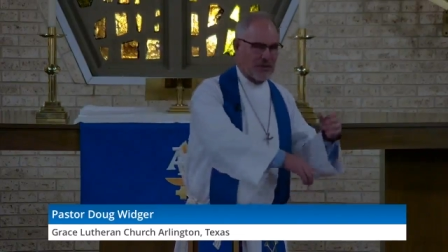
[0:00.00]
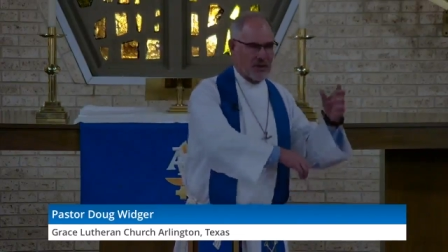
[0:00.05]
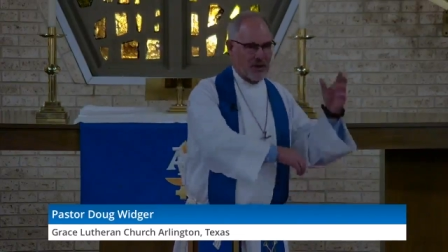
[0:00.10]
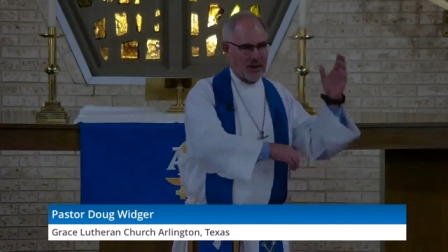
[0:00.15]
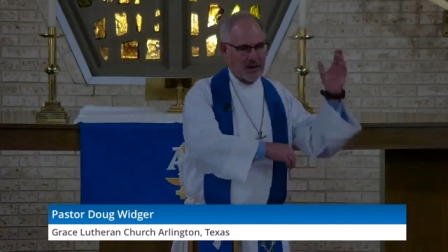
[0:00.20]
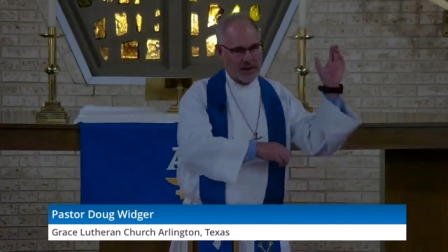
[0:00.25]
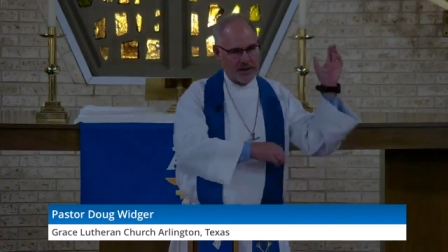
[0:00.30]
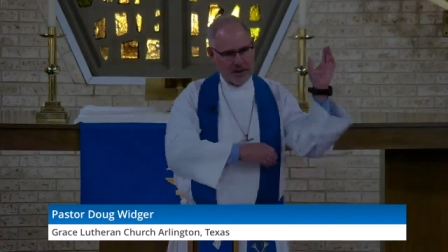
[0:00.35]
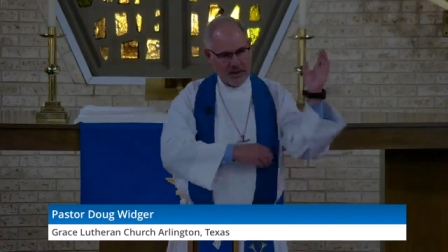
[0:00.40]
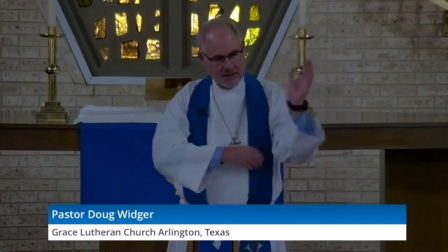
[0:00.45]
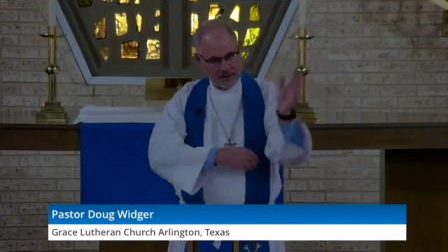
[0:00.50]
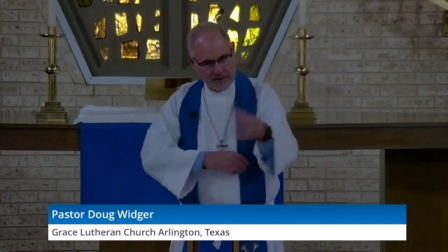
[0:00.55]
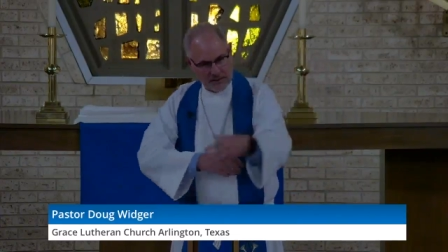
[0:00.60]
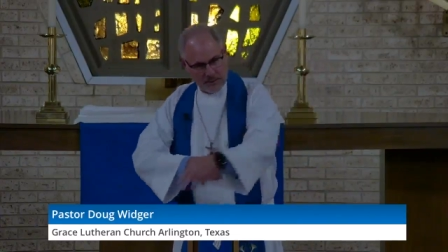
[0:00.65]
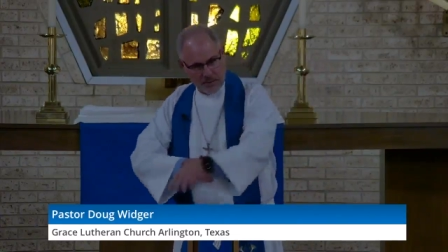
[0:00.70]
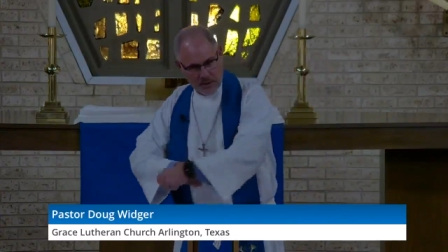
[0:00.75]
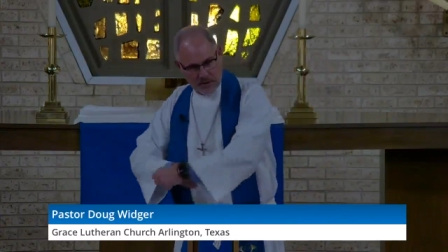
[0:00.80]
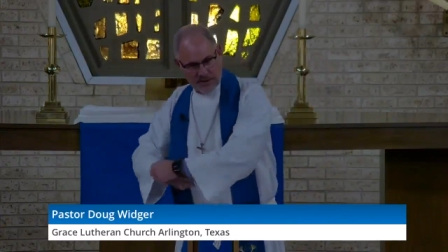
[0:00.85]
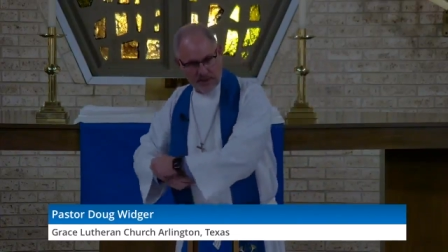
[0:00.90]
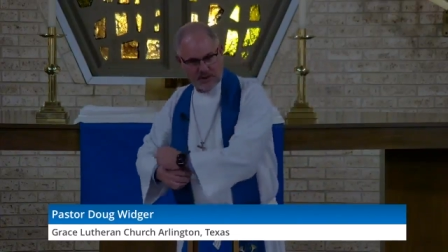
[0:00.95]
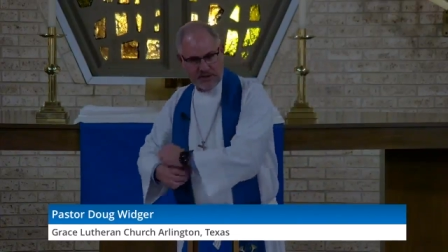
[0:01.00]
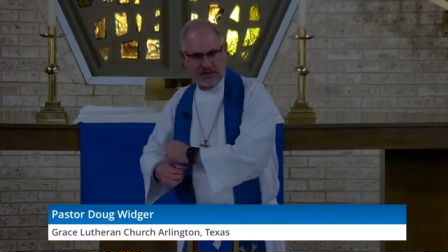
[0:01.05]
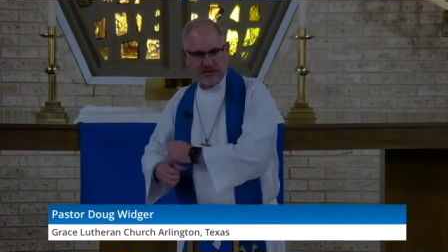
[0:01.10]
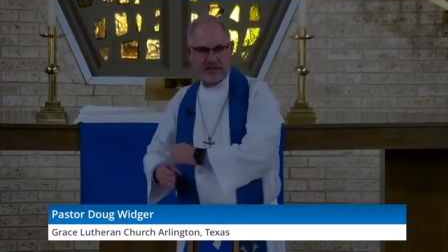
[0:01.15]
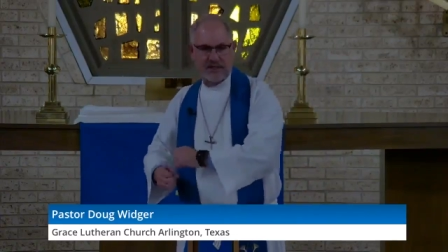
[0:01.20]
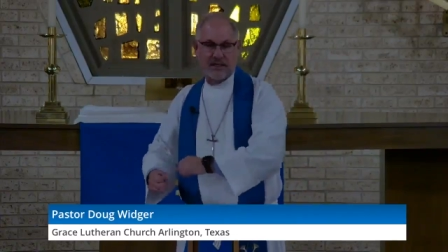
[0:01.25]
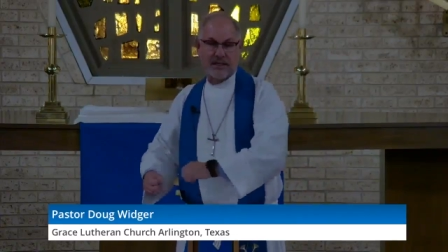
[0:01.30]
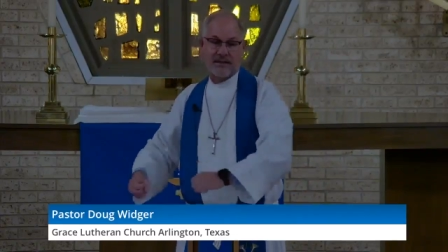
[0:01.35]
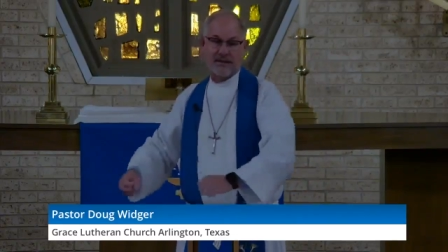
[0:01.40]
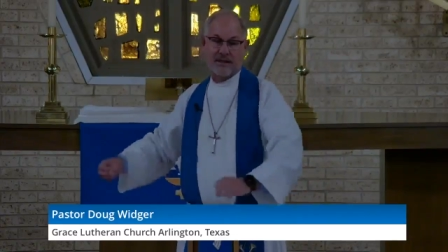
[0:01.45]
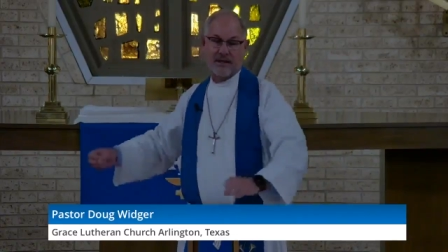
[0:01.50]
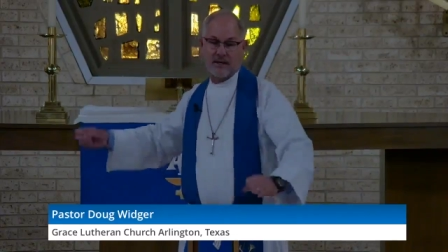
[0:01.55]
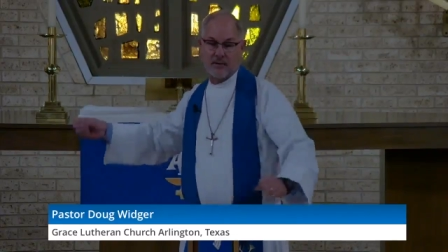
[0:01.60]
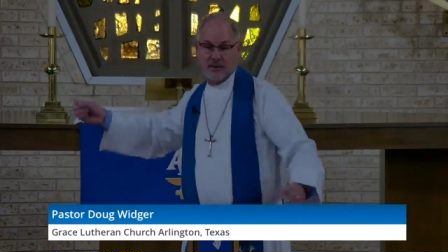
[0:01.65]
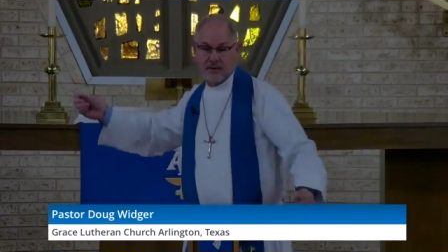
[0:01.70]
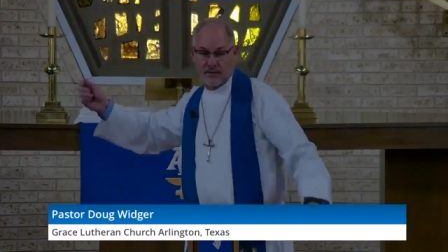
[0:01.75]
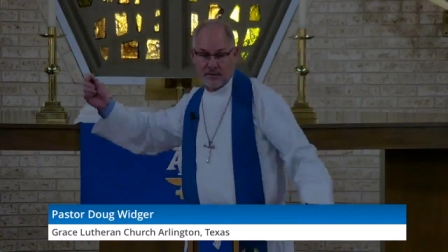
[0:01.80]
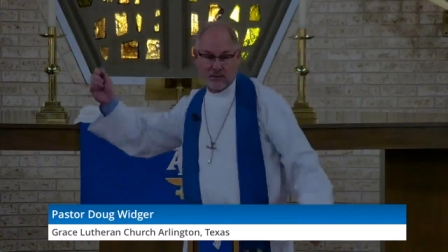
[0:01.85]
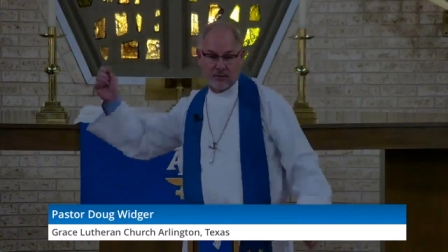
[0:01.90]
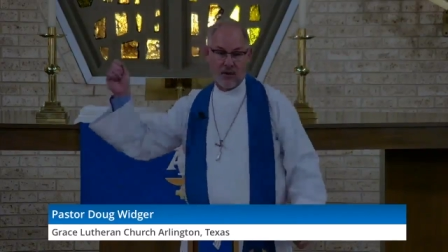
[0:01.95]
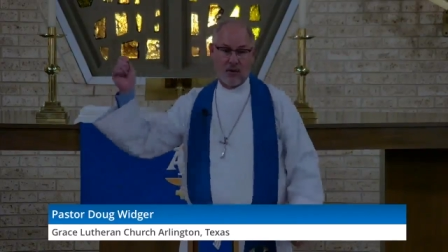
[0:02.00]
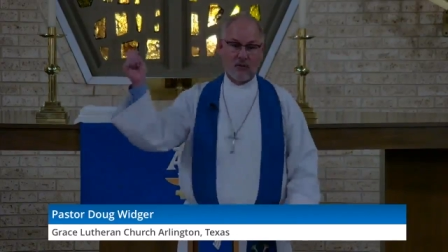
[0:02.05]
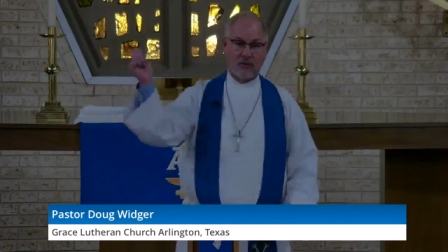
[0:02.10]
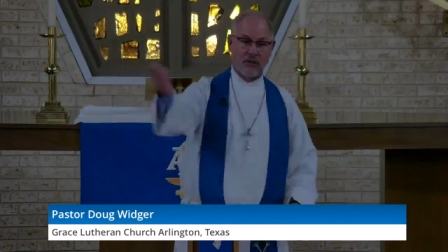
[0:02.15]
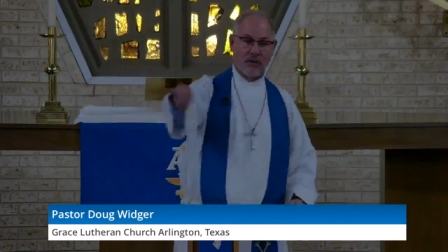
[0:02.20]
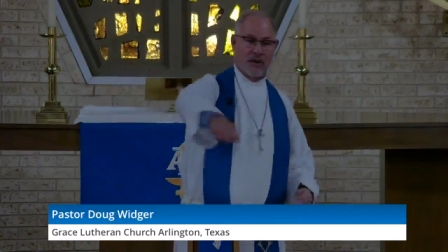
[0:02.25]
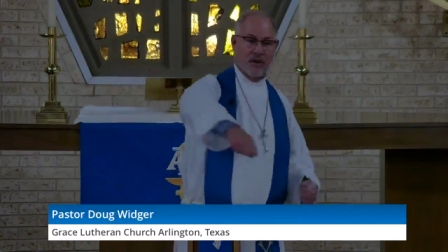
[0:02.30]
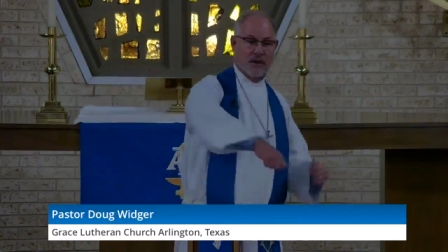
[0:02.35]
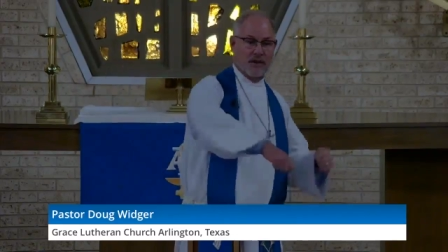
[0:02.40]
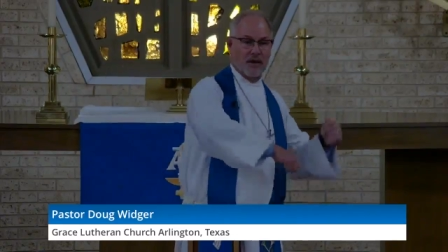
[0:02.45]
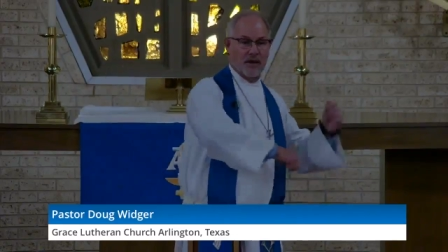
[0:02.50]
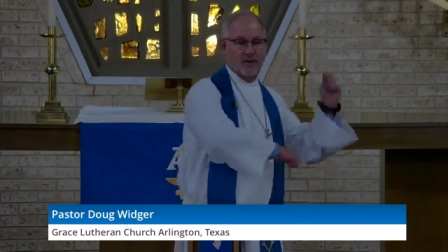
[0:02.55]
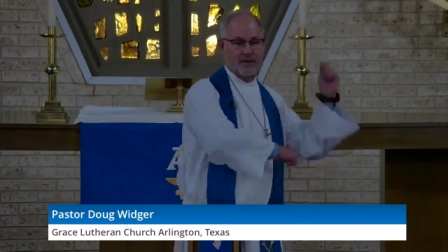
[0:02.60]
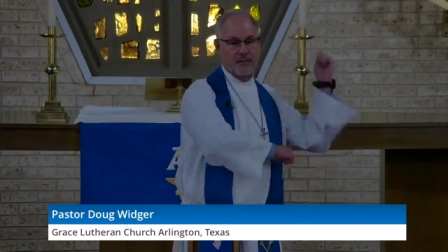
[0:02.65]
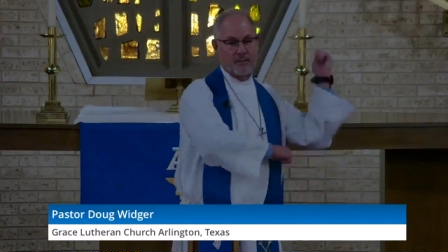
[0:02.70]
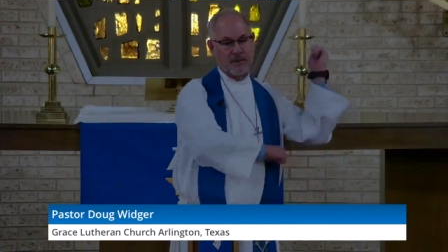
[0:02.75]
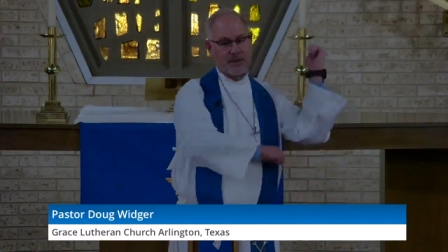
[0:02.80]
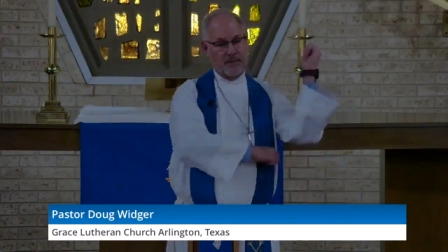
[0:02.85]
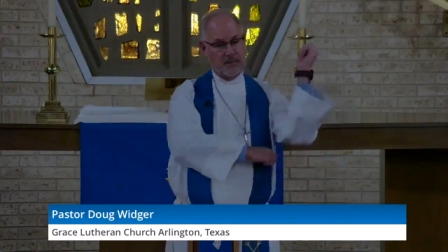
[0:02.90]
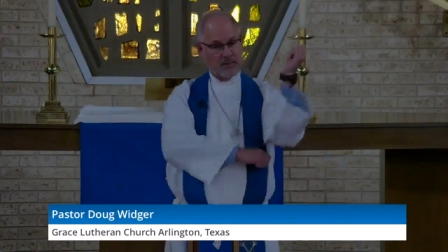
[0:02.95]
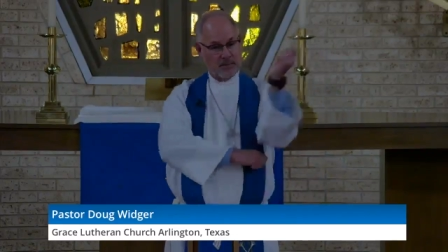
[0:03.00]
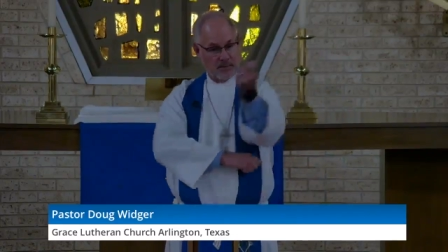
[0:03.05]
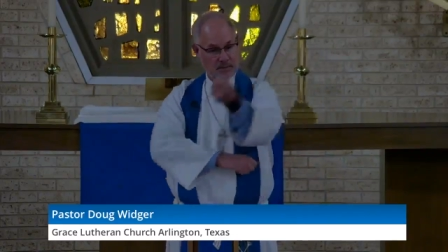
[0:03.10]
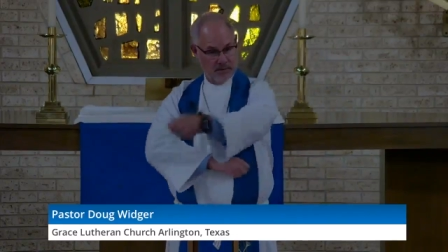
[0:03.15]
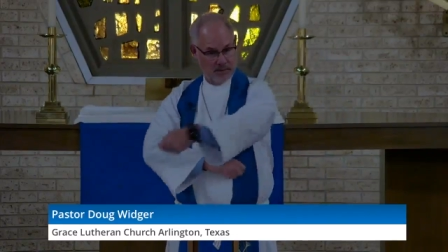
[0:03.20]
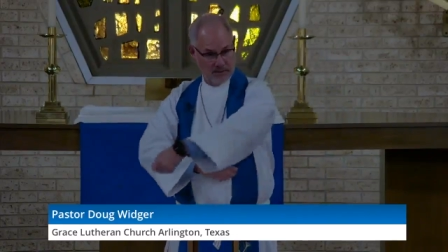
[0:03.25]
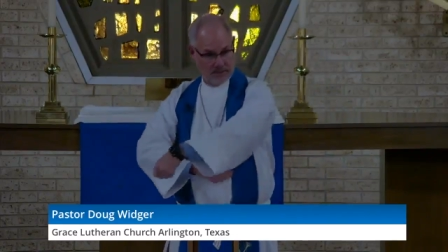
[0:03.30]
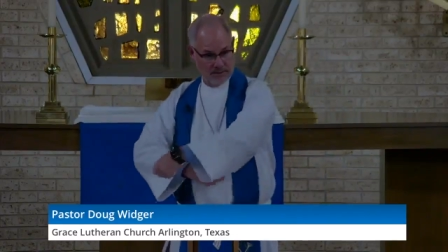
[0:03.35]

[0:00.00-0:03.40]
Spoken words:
blood on the mercy seat, and then he would throw blood on the people.